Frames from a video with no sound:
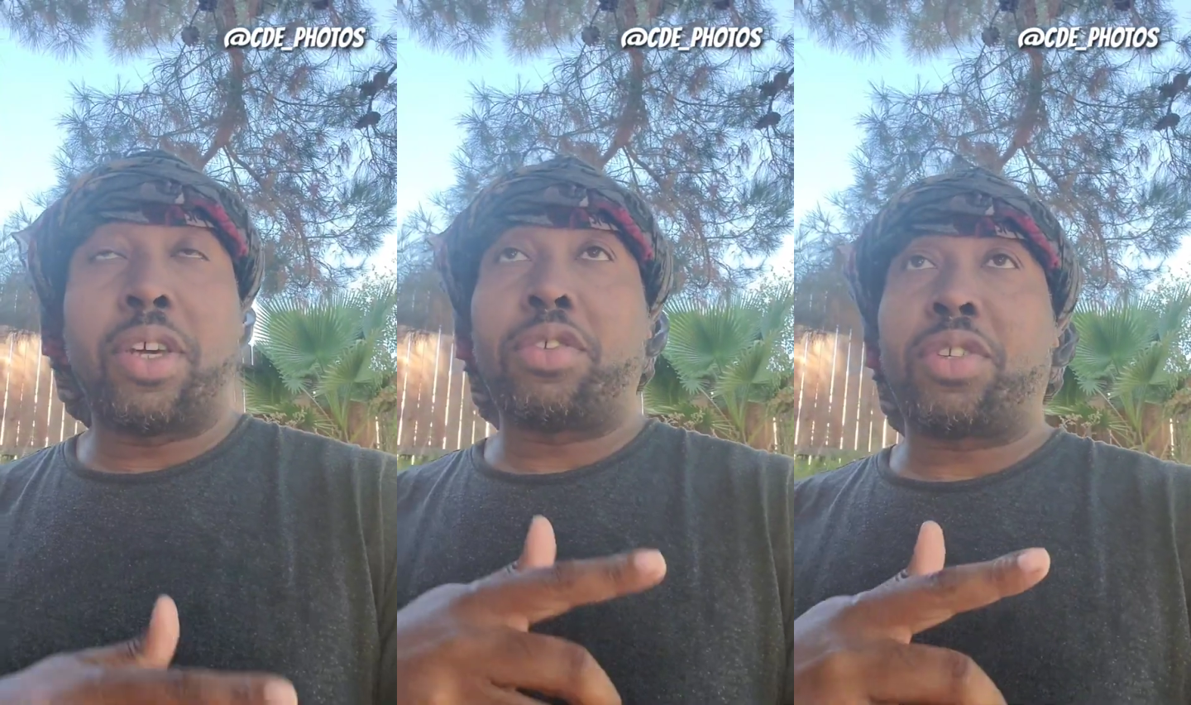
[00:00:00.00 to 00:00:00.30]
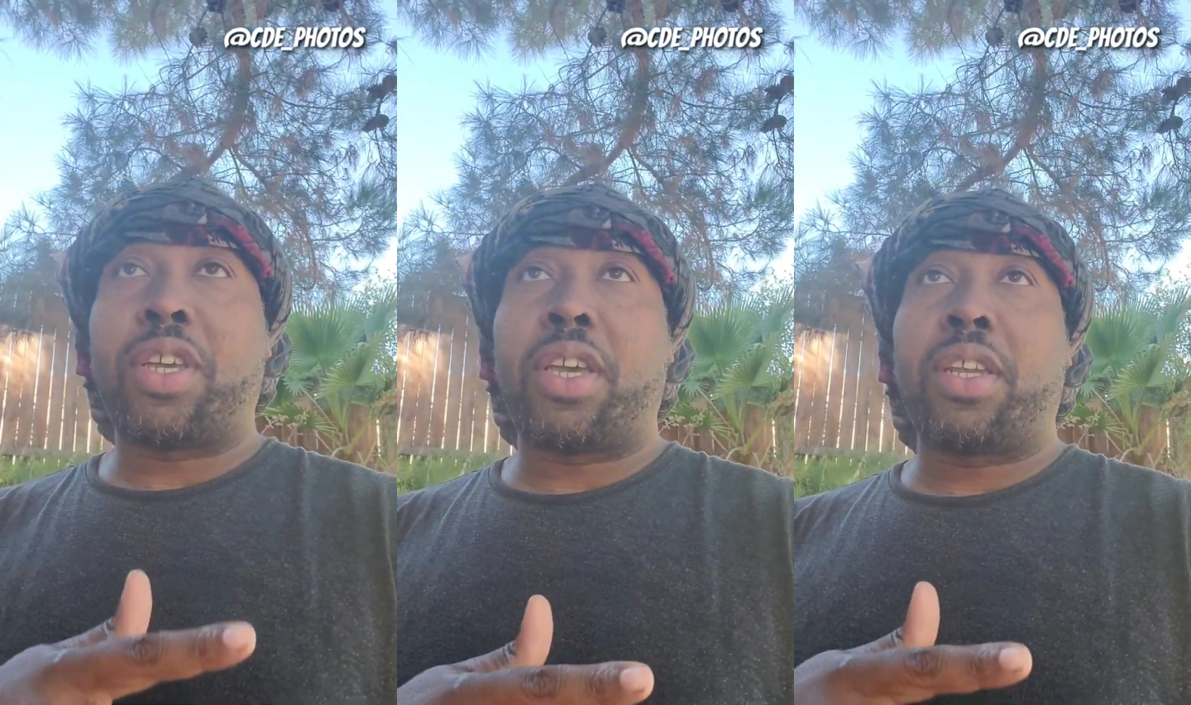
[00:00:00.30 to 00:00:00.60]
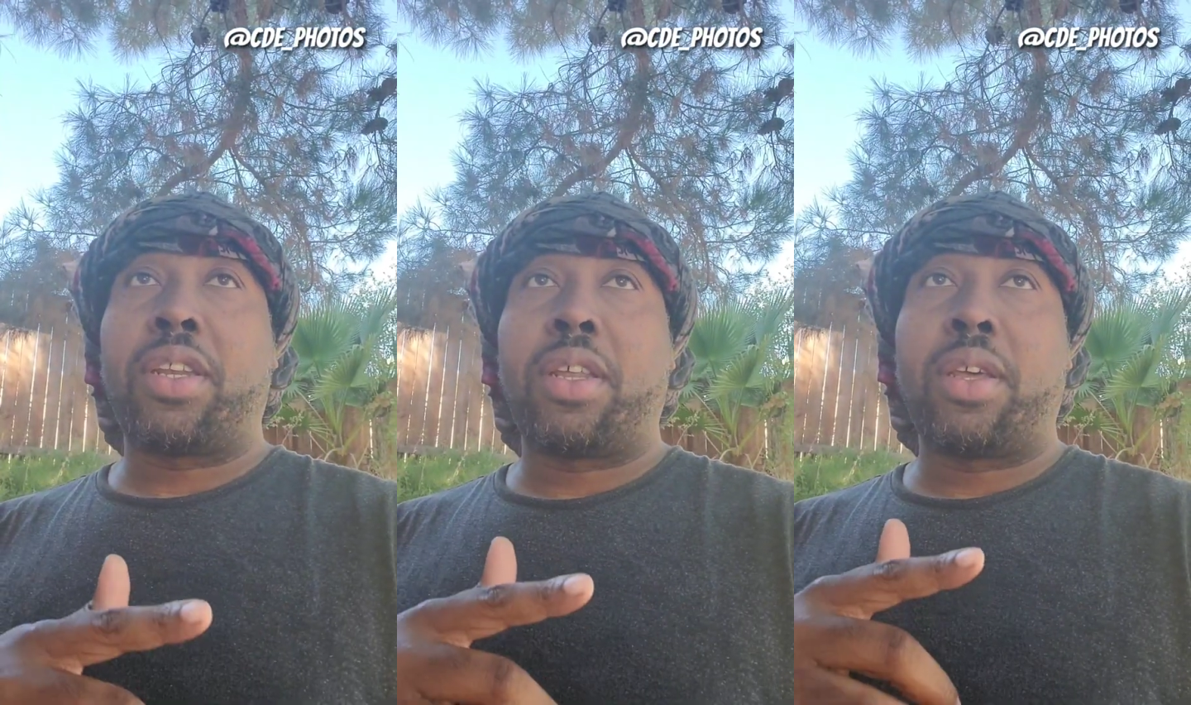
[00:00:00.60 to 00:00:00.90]

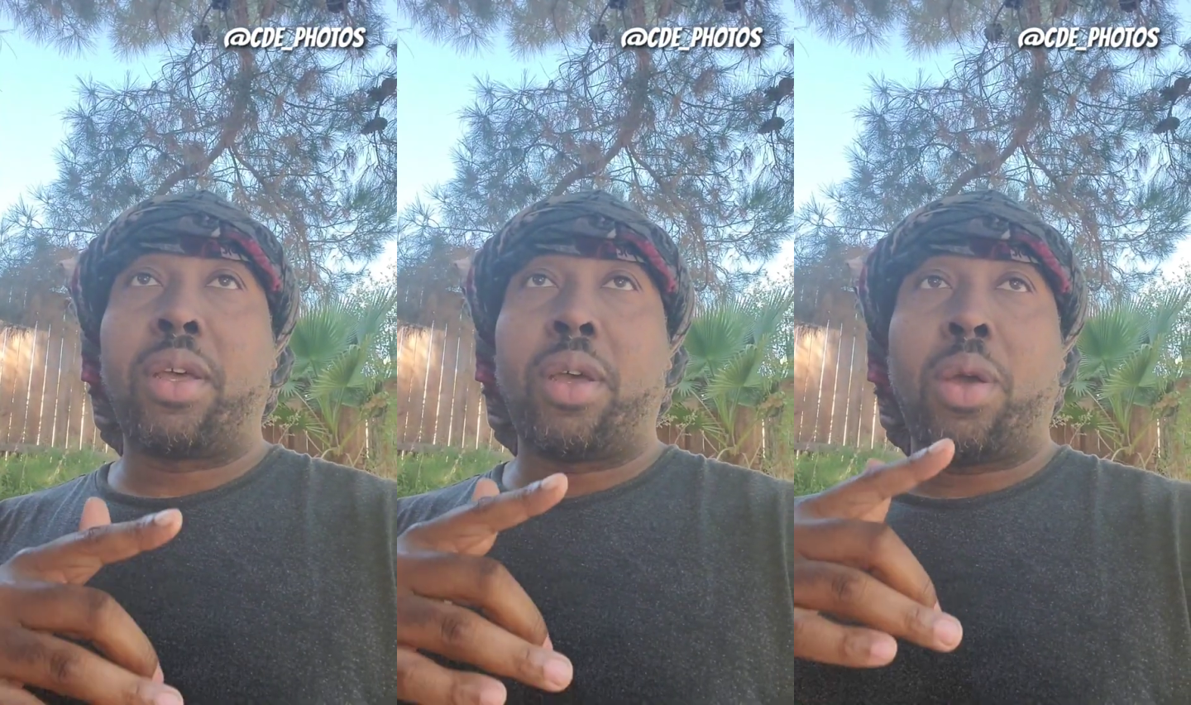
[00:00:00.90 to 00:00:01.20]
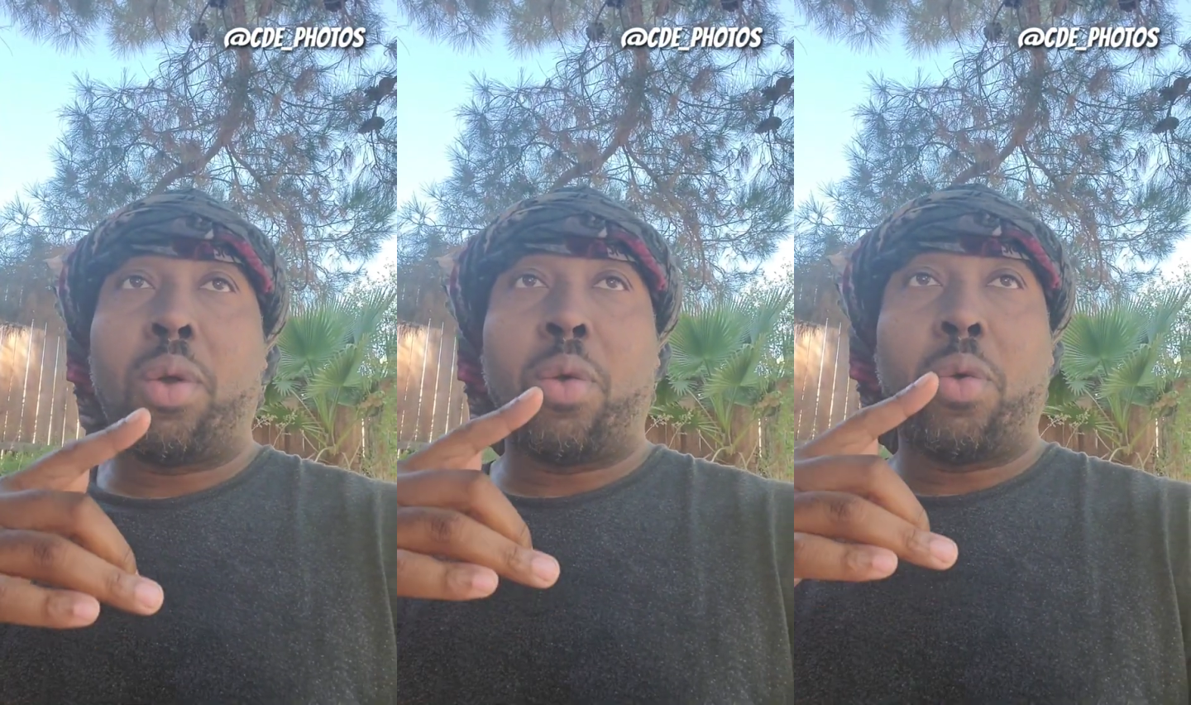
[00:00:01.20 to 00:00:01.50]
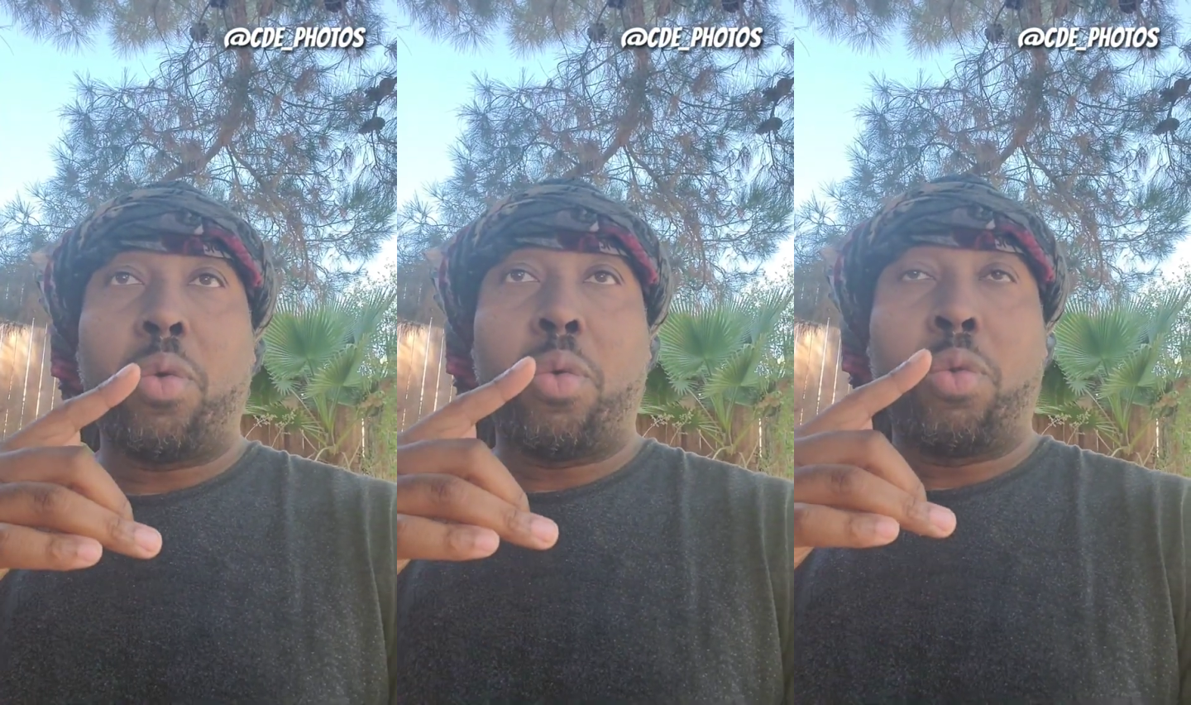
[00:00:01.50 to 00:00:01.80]
understand
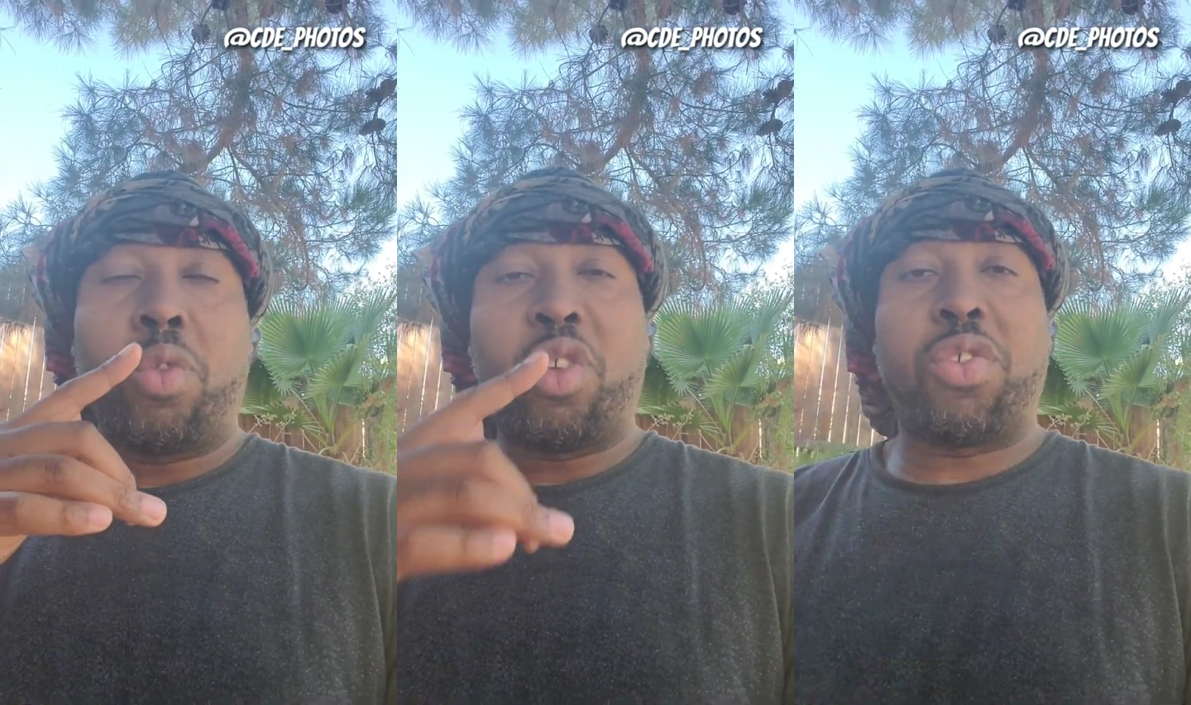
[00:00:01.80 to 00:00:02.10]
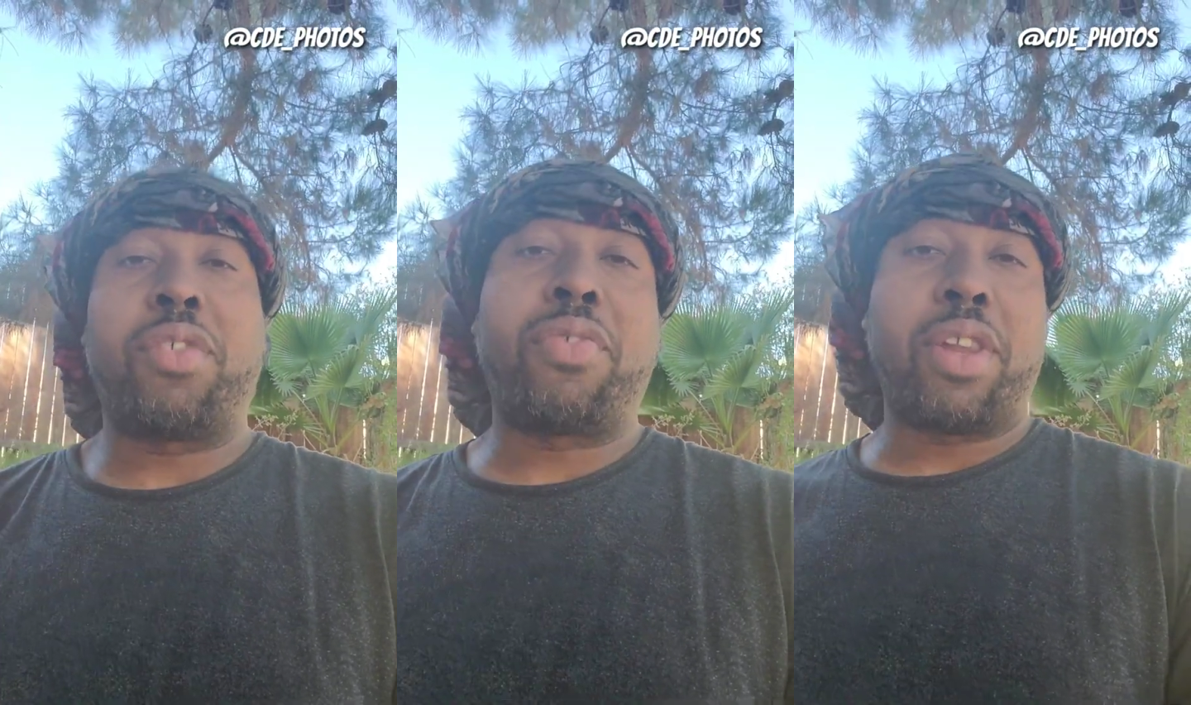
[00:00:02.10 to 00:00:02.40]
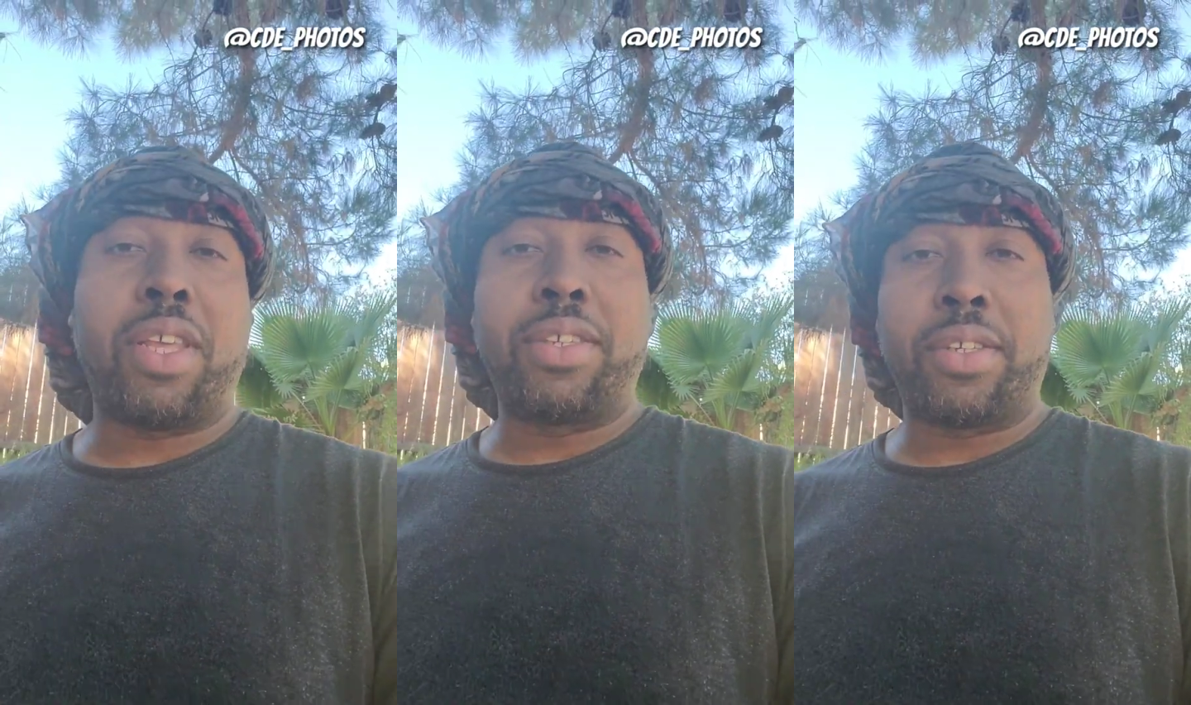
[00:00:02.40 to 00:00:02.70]
your
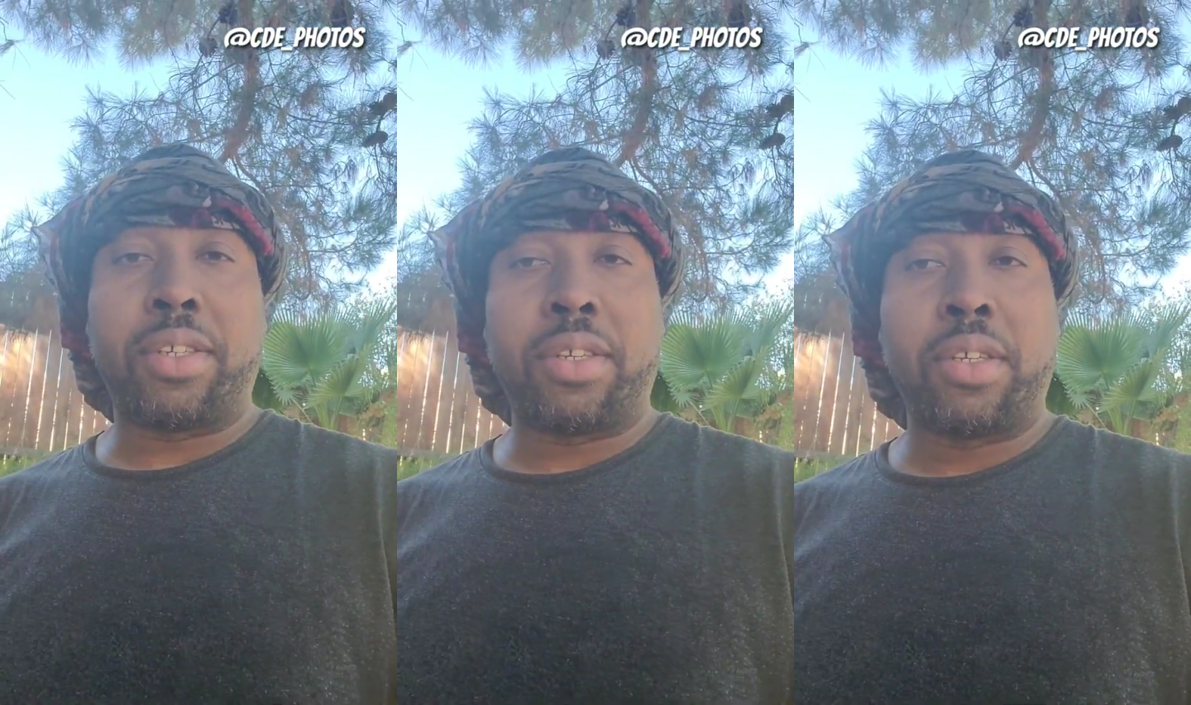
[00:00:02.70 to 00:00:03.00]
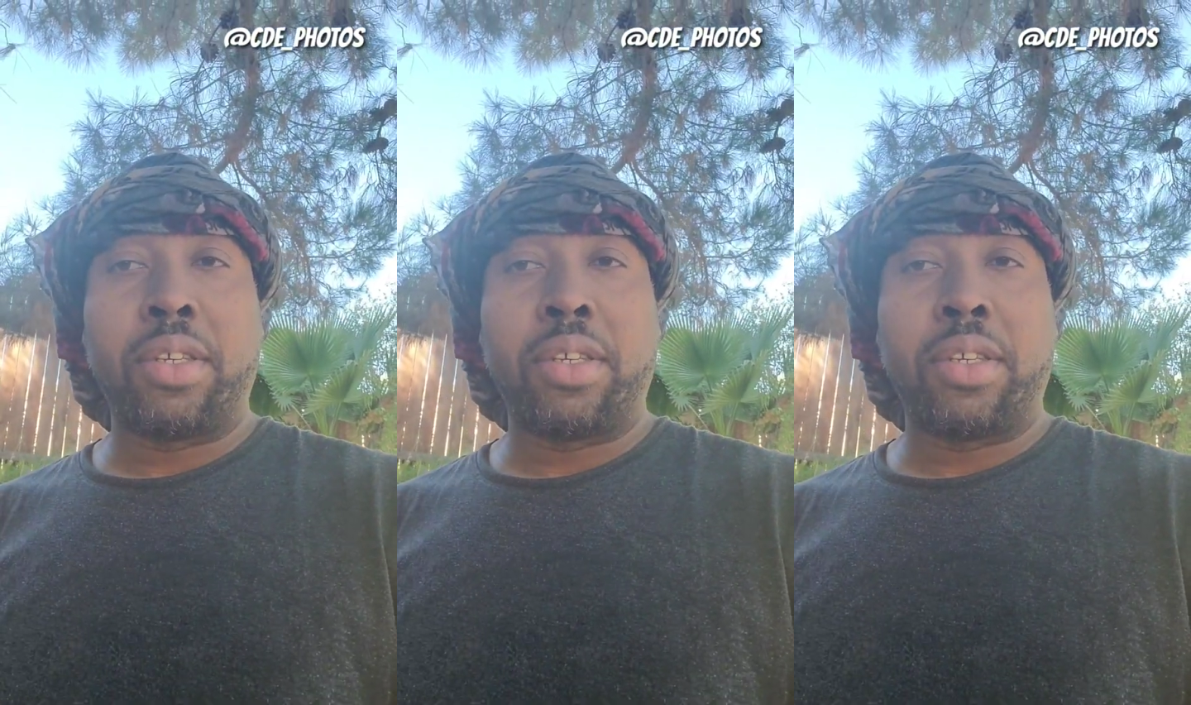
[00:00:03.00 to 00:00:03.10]
different lenses.